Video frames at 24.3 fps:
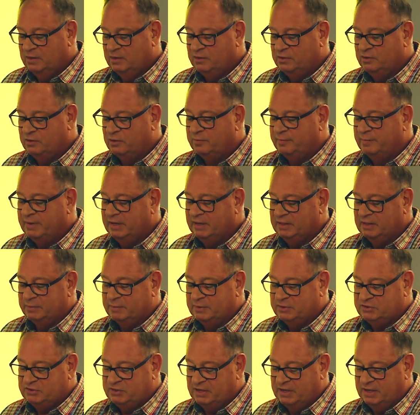make the
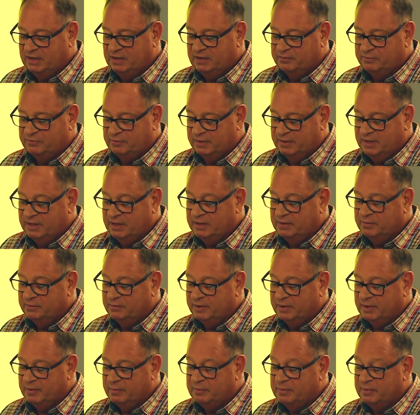mistake of King
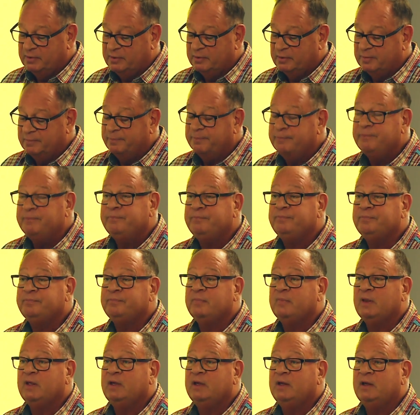Rehoboam,
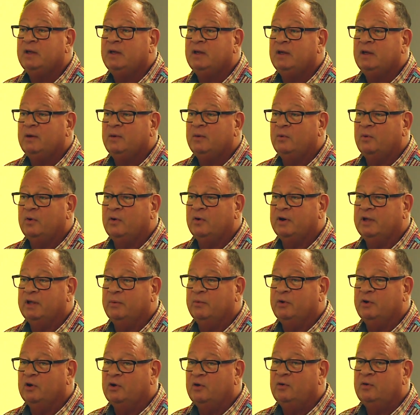where he
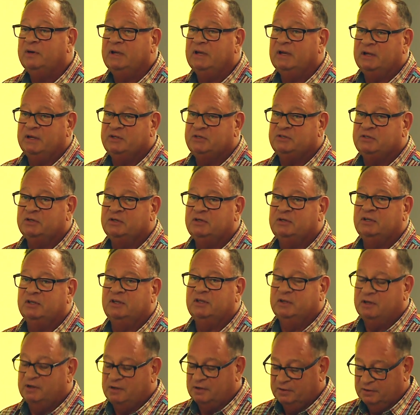would only listen to
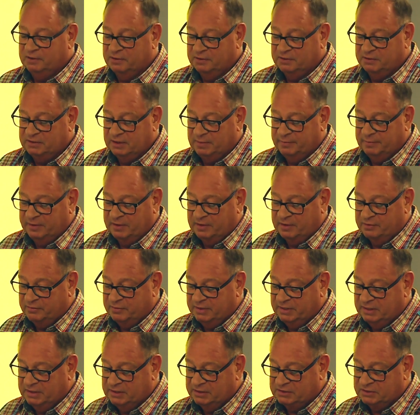the youngers. I'm going to
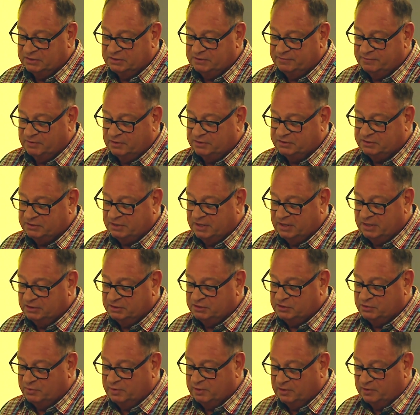read this as 1
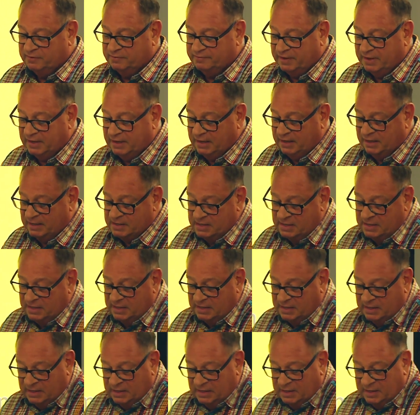Kings 12:8,
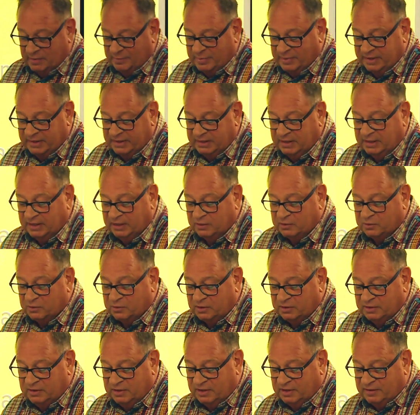but he
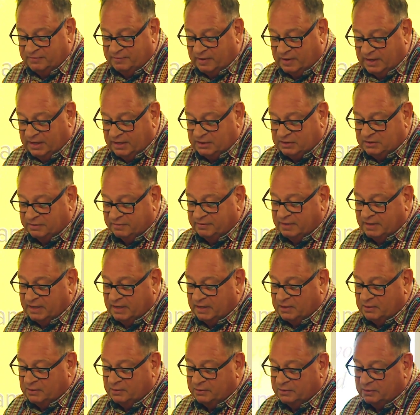ignored the advice of the
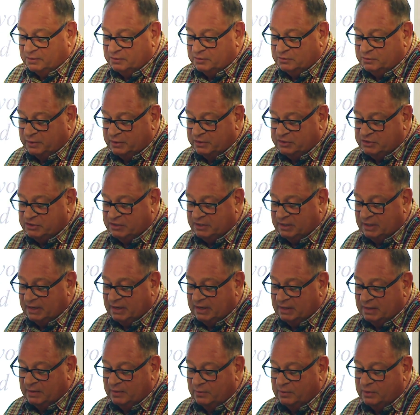elders which
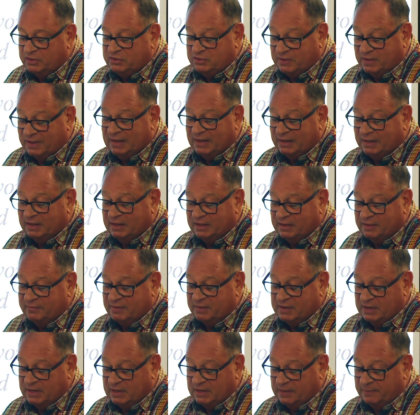they had given
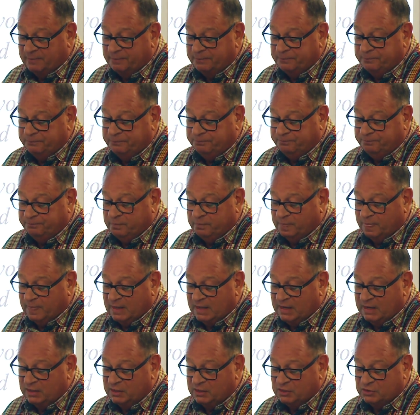him,
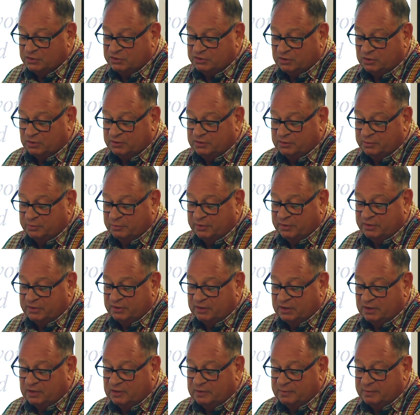and consulted with the
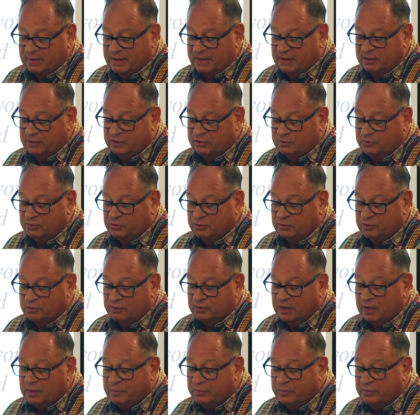young men who grew
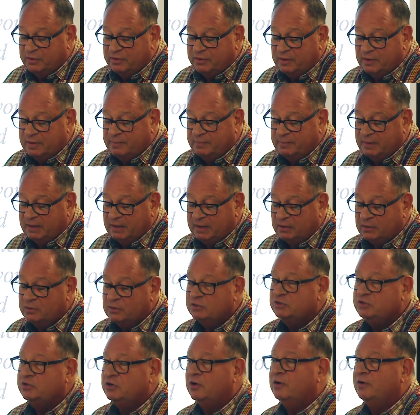up with him and who
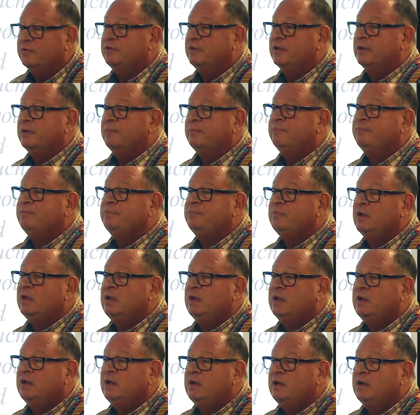served him.
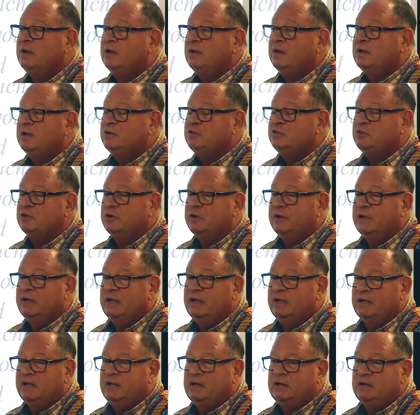So he
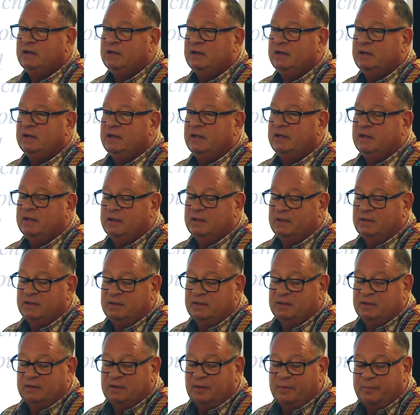didn't,
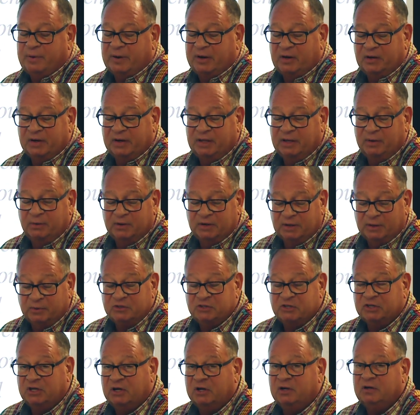apparently he was
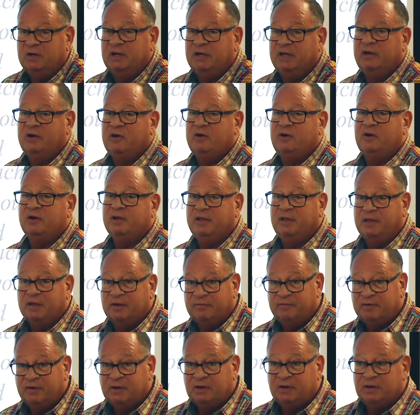a young leader
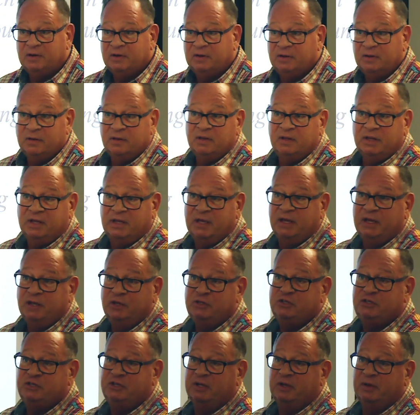given the
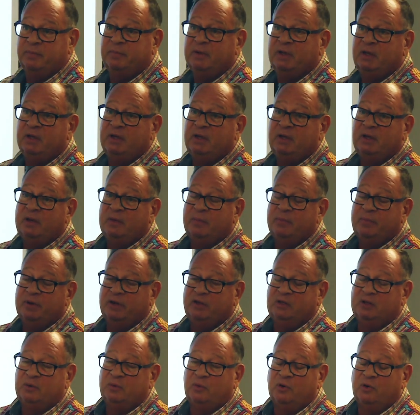kingship, but
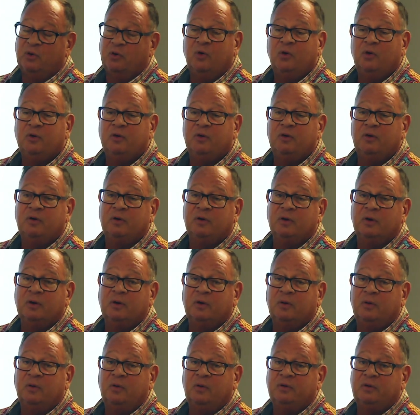there were older
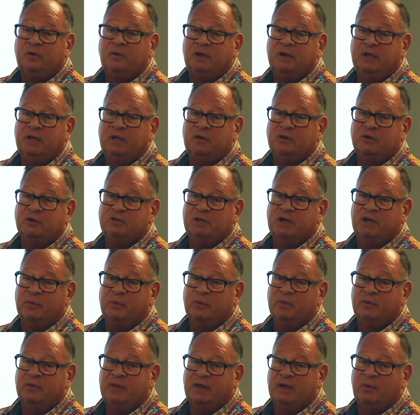leaders
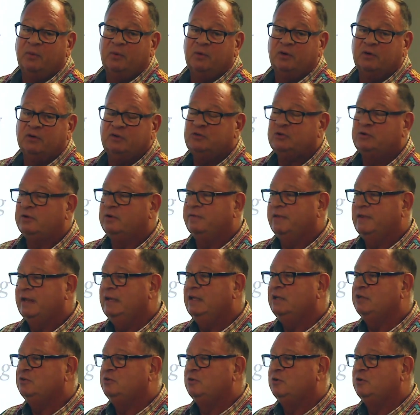that
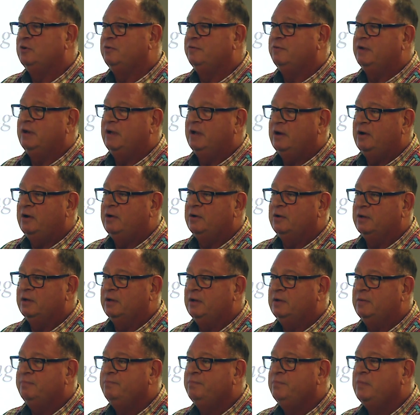he sort of
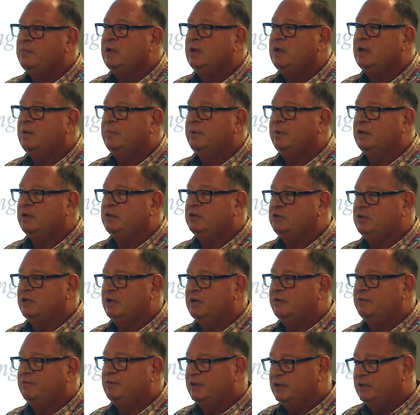inherited. But instead
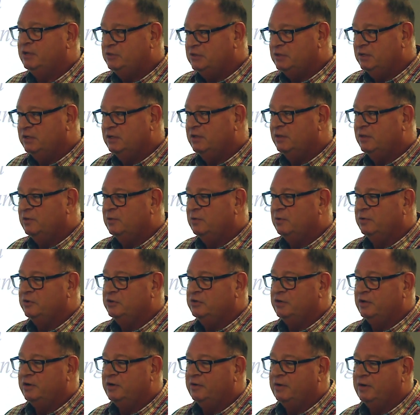of listening to the older
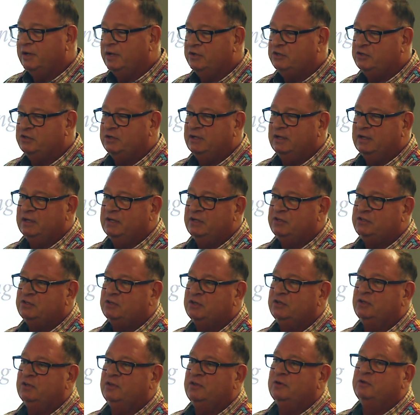generation, he
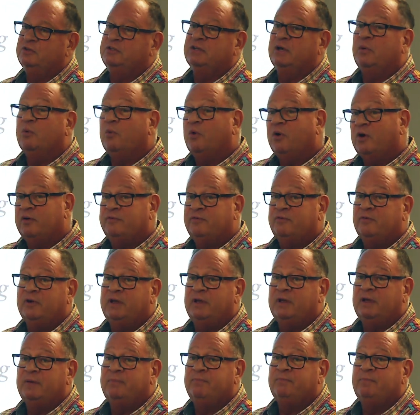listened to those that worked for
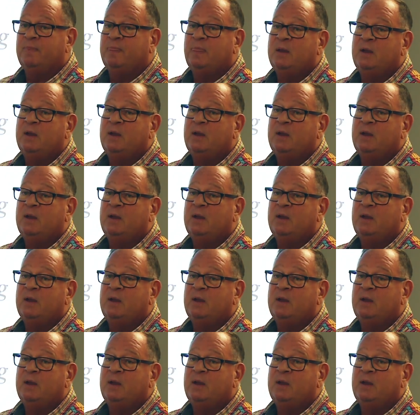him